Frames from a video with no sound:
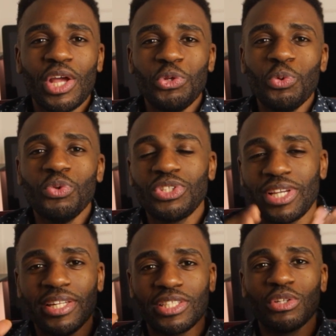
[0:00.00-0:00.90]
you
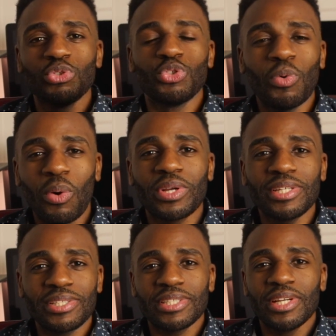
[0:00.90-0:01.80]
tend to lose
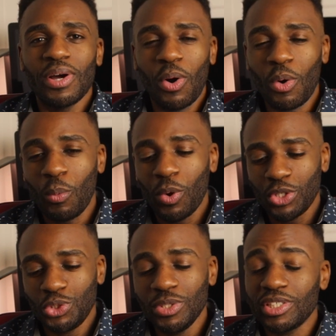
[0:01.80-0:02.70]
focus on
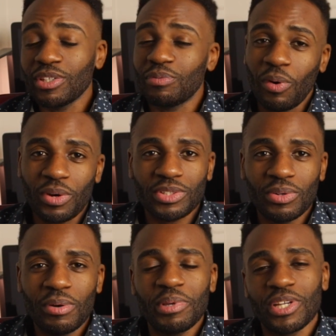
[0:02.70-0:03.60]
what you need to focus
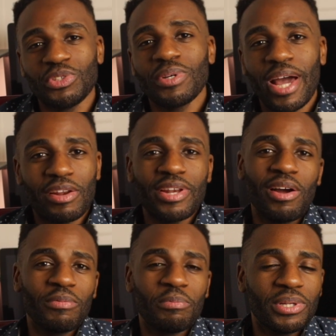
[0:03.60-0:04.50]
on, because you got to
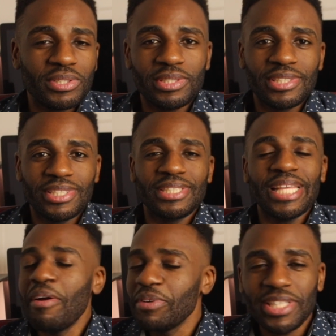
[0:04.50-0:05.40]
now put
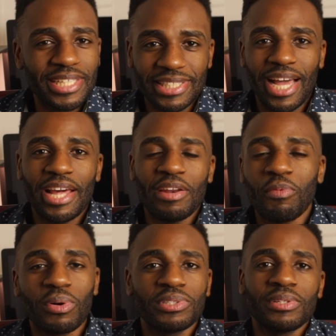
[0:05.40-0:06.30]
everything aside and
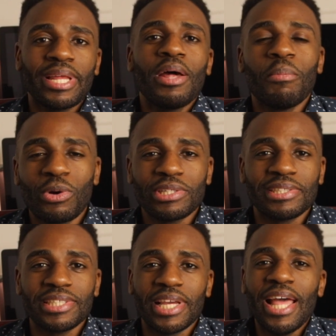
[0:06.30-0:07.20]
focus on that
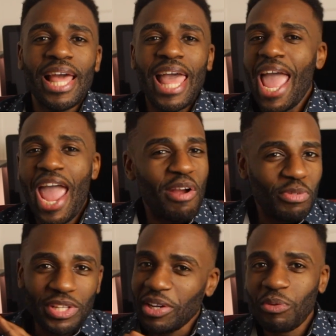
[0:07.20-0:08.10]
emergency.
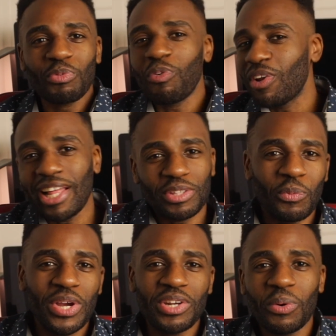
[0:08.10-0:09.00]
Everything would fall out the
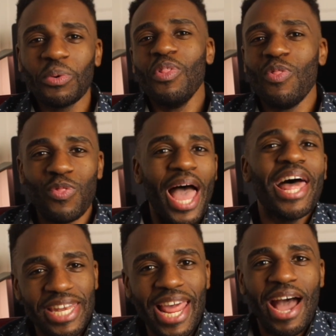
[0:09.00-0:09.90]
window.
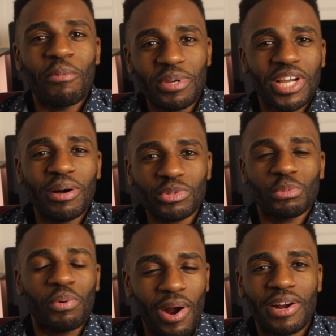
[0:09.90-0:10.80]
That now becomes the
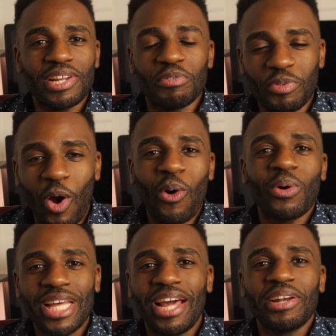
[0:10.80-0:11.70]
priority if
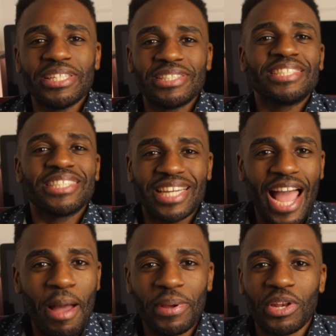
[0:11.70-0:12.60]
all that is to
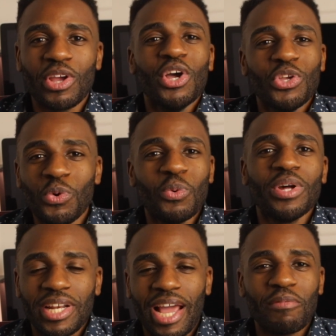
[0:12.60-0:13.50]
happen. You
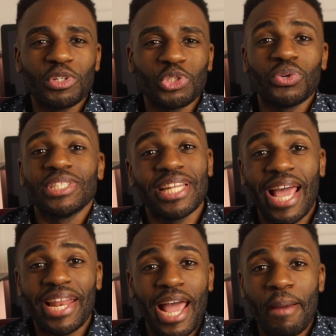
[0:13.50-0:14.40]
wouldn't have a choice. It
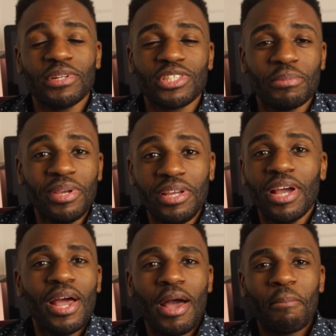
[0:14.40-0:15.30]
had happened to me.
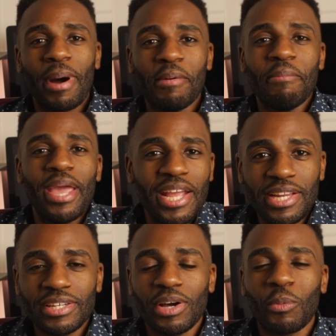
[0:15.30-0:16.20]
My
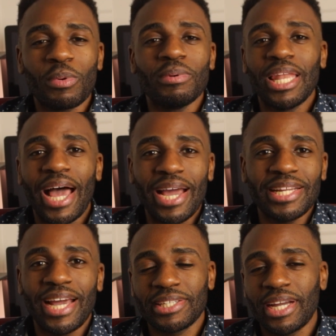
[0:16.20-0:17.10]
main line
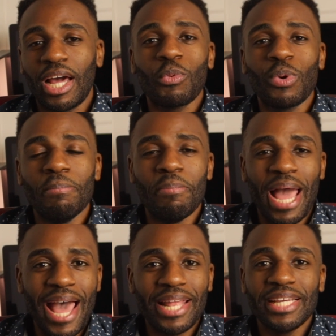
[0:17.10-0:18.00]
had kind of went
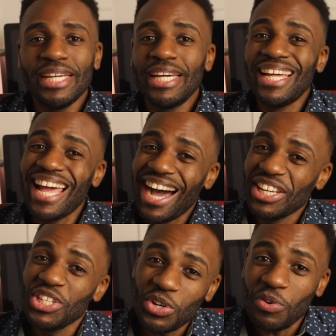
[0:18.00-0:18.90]
bad
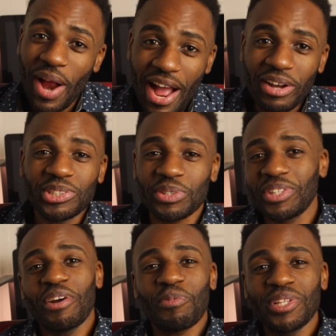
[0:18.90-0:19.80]
underground, so
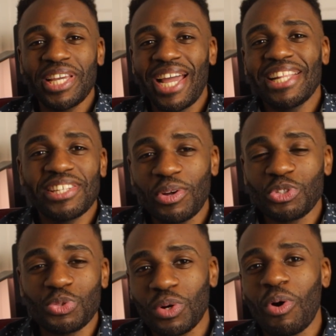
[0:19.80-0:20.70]
therefore they had to
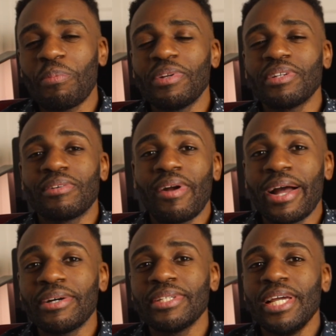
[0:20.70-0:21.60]
drill open the
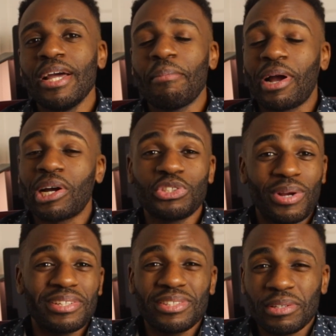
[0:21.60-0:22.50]
ground. My
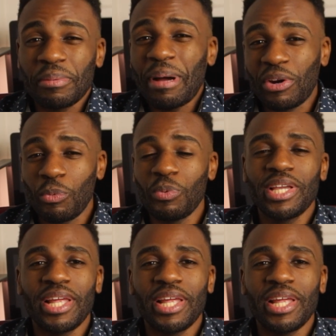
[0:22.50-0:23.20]
contractor took about a week